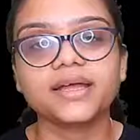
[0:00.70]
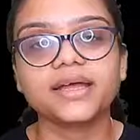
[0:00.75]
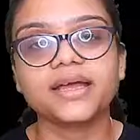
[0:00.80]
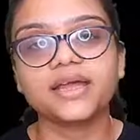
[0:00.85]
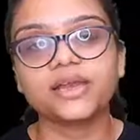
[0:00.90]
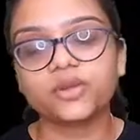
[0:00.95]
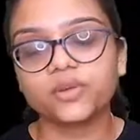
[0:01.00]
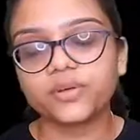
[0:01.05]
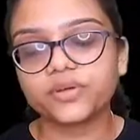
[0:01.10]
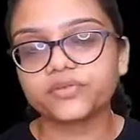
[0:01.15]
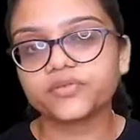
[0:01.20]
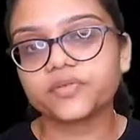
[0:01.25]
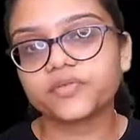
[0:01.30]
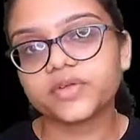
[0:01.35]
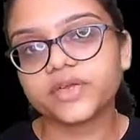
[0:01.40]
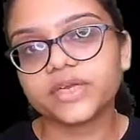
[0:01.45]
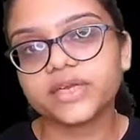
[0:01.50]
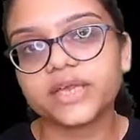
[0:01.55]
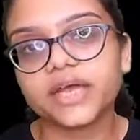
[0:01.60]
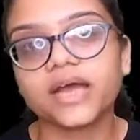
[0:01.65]
Hello
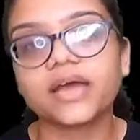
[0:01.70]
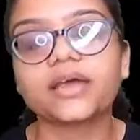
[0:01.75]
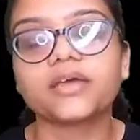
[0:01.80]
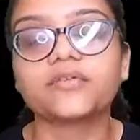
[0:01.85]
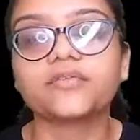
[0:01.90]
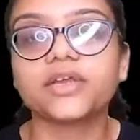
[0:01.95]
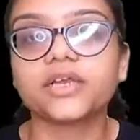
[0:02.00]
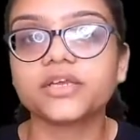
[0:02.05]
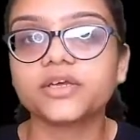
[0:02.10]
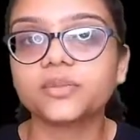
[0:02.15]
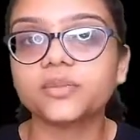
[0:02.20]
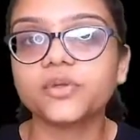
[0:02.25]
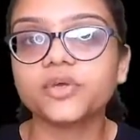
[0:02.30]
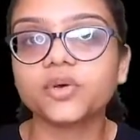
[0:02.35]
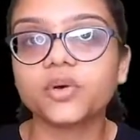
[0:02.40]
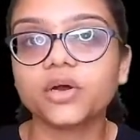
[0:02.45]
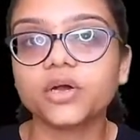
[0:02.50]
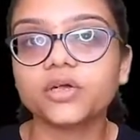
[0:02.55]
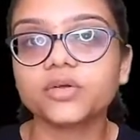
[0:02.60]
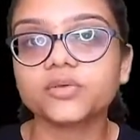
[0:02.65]
everyone, I welcome
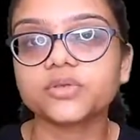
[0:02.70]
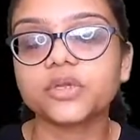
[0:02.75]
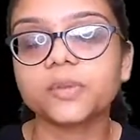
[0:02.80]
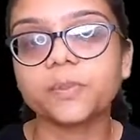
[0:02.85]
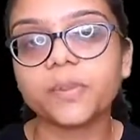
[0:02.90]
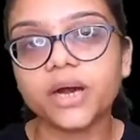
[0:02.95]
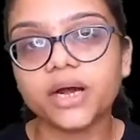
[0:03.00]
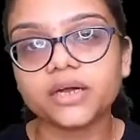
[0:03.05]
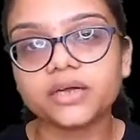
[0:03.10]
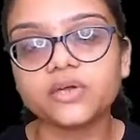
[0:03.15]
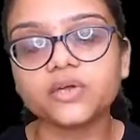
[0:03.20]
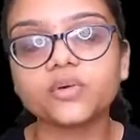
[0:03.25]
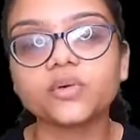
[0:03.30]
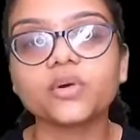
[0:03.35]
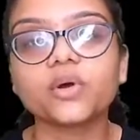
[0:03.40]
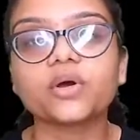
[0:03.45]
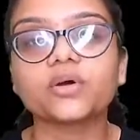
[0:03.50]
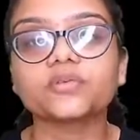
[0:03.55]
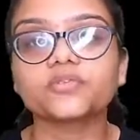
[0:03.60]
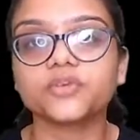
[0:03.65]
you all to the part 2
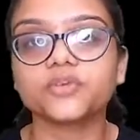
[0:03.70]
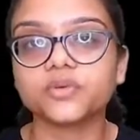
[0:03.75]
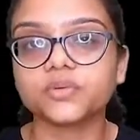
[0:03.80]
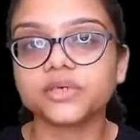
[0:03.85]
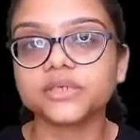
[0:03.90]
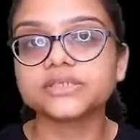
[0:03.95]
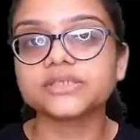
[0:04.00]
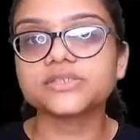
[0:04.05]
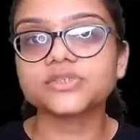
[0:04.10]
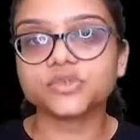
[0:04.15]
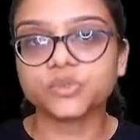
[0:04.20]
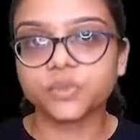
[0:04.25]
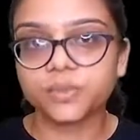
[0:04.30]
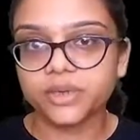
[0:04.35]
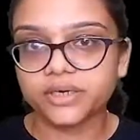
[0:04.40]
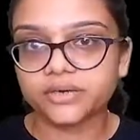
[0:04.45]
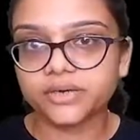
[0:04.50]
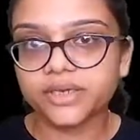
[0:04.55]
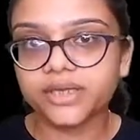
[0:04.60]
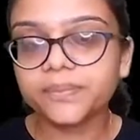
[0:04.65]
of Euclid's
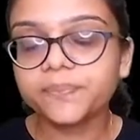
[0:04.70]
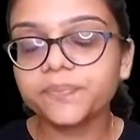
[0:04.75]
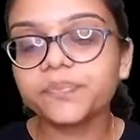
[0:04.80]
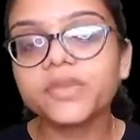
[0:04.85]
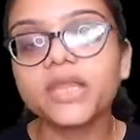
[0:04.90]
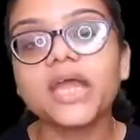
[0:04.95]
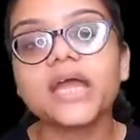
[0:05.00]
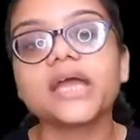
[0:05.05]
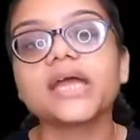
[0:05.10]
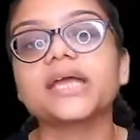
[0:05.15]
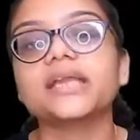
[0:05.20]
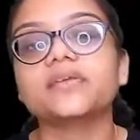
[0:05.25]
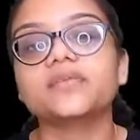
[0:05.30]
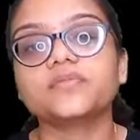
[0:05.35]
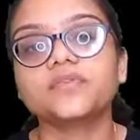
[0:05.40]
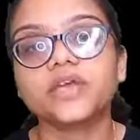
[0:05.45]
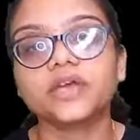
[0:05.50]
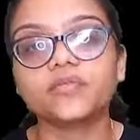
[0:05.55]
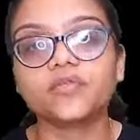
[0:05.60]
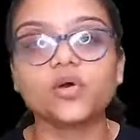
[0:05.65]
geometry, and
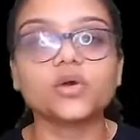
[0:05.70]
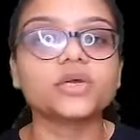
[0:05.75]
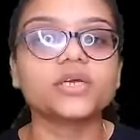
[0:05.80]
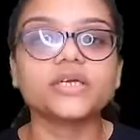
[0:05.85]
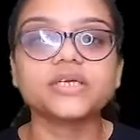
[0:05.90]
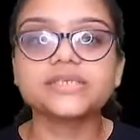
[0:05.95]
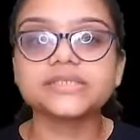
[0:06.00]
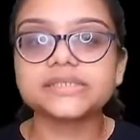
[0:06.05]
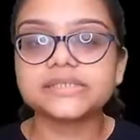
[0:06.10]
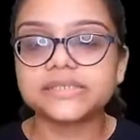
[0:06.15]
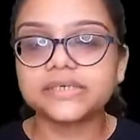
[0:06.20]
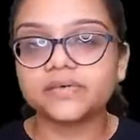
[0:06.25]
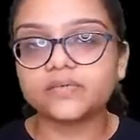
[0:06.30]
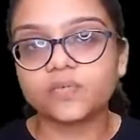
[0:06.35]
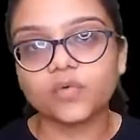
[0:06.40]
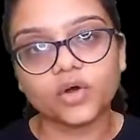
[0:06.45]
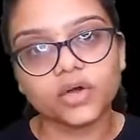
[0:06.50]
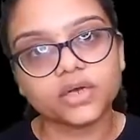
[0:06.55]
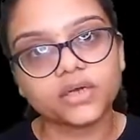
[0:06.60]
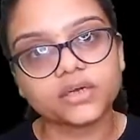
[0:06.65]
we have already seen
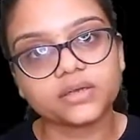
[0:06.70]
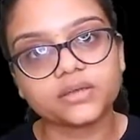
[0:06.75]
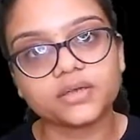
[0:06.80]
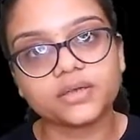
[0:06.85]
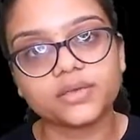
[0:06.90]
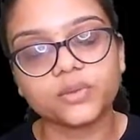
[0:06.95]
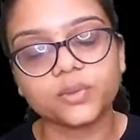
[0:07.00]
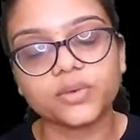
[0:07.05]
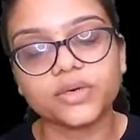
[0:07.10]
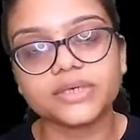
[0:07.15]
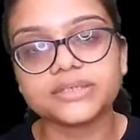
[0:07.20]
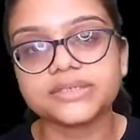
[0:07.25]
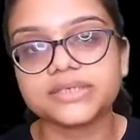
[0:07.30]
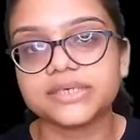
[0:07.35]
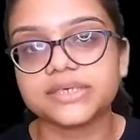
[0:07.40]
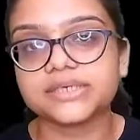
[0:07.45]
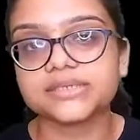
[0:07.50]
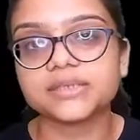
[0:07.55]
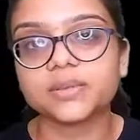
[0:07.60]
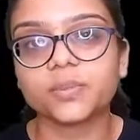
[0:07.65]
what the Euclid
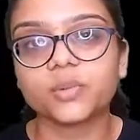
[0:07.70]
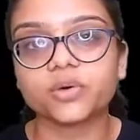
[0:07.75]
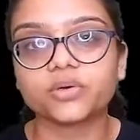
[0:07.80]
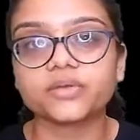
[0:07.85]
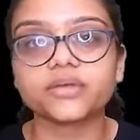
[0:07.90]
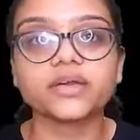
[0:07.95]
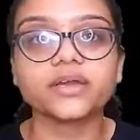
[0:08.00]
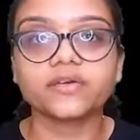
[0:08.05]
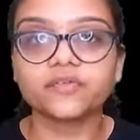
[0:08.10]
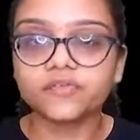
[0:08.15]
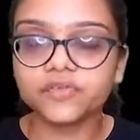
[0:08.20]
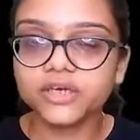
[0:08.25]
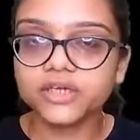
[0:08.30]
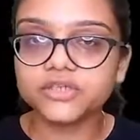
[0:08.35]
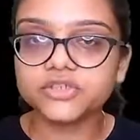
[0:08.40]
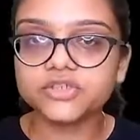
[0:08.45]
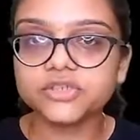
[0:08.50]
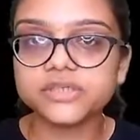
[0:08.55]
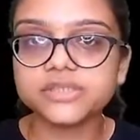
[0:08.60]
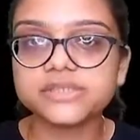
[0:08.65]
says about the
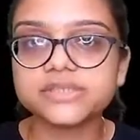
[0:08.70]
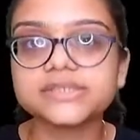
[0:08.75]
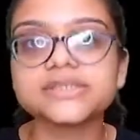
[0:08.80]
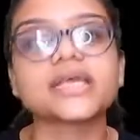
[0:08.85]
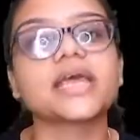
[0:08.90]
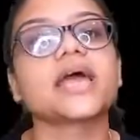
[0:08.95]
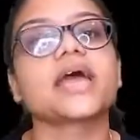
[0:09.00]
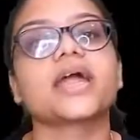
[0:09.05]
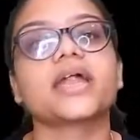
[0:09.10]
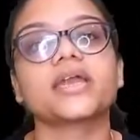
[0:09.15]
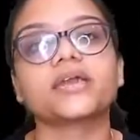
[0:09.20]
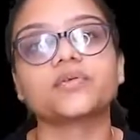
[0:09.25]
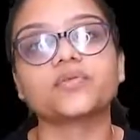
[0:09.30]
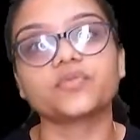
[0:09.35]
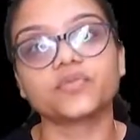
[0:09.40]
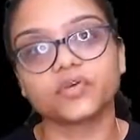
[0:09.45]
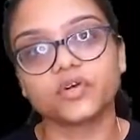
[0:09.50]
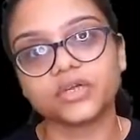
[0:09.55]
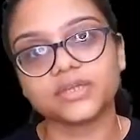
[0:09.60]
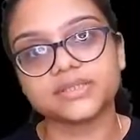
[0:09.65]
definitions and
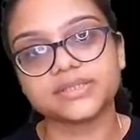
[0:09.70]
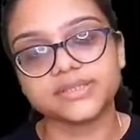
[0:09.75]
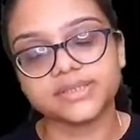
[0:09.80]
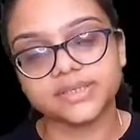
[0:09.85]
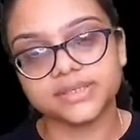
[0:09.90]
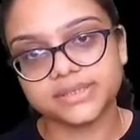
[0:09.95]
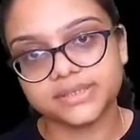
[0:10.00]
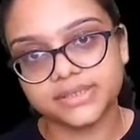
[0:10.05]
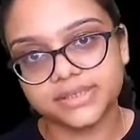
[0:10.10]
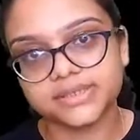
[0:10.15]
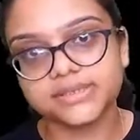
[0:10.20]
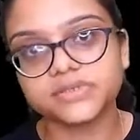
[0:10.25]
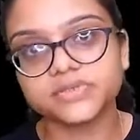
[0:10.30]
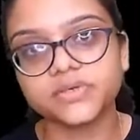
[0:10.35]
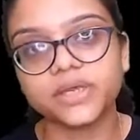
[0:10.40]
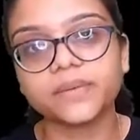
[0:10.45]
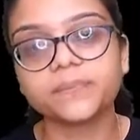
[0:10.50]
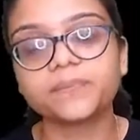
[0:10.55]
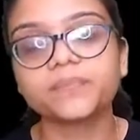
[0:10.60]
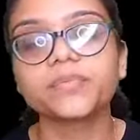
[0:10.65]
what is its
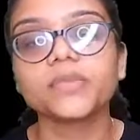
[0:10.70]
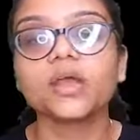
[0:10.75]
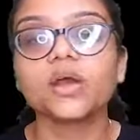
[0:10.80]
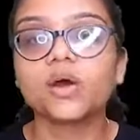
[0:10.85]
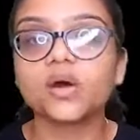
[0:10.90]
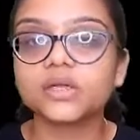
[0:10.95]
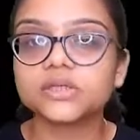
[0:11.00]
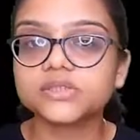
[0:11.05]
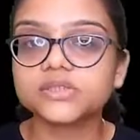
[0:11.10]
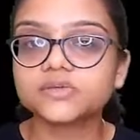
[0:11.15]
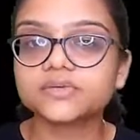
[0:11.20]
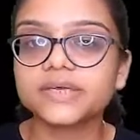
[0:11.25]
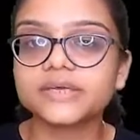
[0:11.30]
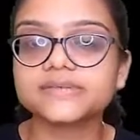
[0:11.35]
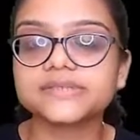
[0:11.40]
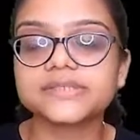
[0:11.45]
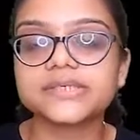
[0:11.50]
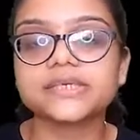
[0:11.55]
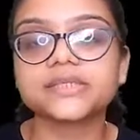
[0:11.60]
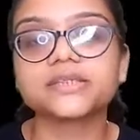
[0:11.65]
history. Also we
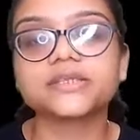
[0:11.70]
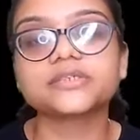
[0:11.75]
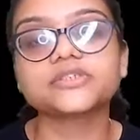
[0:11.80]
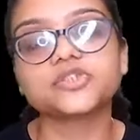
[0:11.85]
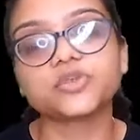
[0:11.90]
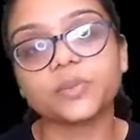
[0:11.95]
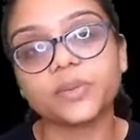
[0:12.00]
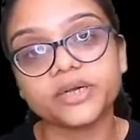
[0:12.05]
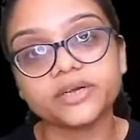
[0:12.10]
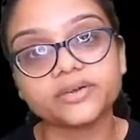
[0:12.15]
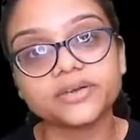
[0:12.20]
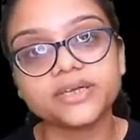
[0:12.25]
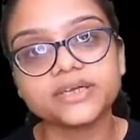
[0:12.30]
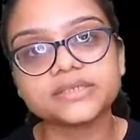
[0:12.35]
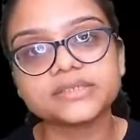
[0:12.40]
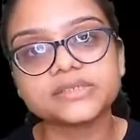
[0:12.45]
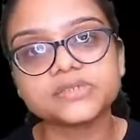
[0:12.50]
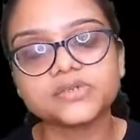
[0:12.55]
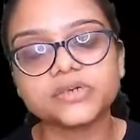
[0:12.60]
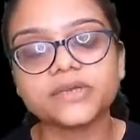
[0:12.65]
have seen the
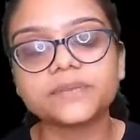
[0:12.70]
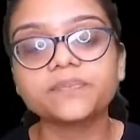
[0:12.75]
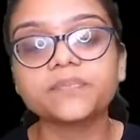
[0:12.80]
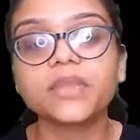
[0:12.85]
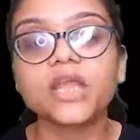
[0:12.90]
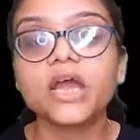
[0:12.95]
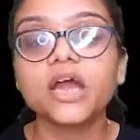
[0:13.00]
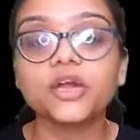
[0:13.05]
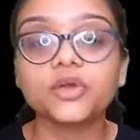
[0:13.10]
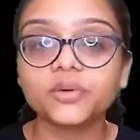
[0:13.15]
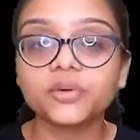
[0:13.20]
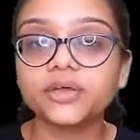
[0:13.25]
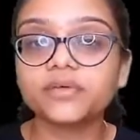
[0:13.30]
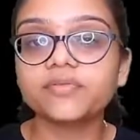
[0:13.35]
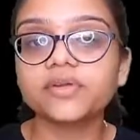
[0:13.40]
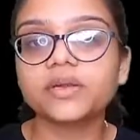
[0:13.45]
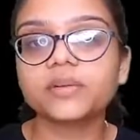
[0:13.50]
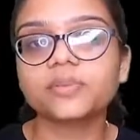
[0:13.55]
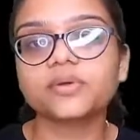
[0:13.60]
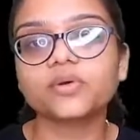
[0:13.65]
geometry history. Today
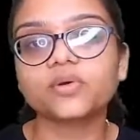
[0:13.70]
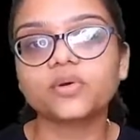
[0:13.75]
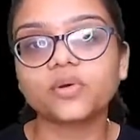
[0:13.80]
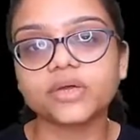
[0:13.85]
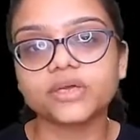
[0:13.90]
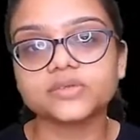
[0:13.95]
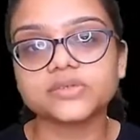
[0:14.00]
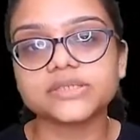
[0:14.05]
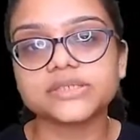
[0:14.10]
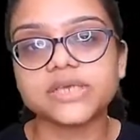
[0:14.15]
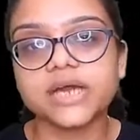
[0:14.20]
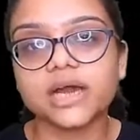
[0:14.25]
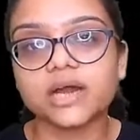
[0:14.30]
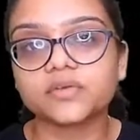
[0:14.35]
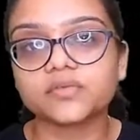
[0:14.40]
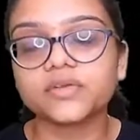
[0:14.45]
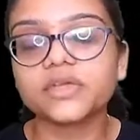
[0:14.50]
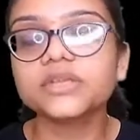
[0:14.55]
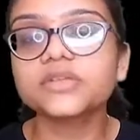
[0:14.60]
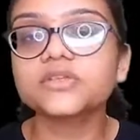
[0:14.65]
we are going to
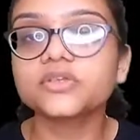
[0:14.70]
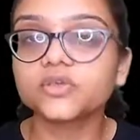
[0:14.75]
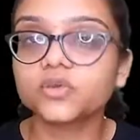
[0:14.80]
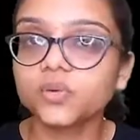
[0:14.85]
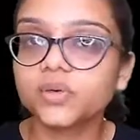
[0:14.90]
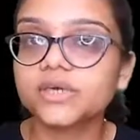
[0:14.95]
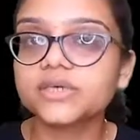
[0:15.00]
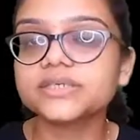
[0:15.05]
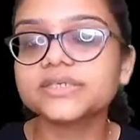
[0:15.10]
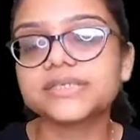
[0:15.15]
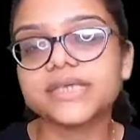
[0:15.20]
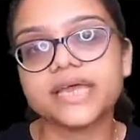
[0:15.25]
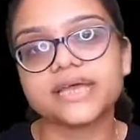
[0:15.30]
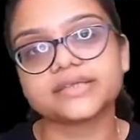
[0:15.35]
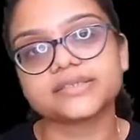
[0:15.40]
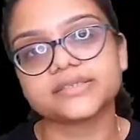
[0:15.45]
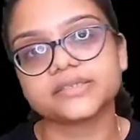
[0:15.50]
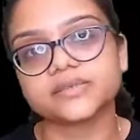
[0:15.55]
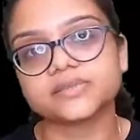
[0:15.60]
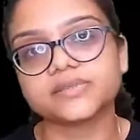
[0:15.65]
start with Euclid's
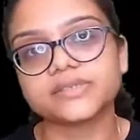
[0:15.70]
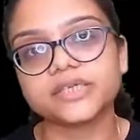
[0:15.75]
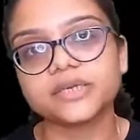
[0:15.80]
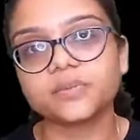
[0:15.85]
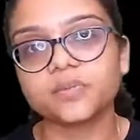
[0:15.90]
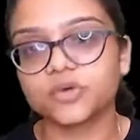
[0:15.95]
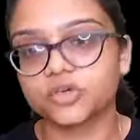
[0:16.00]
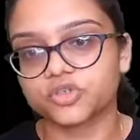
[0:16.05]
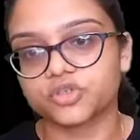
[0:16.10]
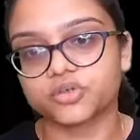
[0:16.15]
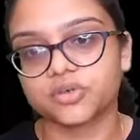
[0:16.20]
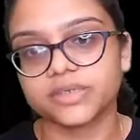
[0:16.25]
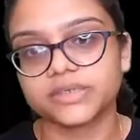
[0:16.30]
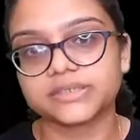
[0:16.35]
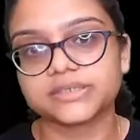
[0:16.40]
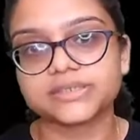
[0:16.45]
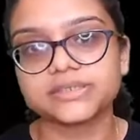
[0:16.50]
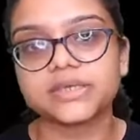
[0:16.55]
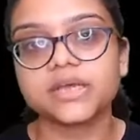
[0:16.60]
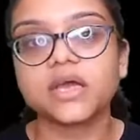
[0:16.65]
axioms and
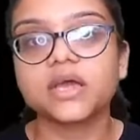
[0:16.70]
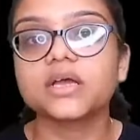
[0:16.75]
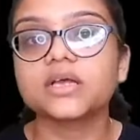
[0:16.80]
postulates.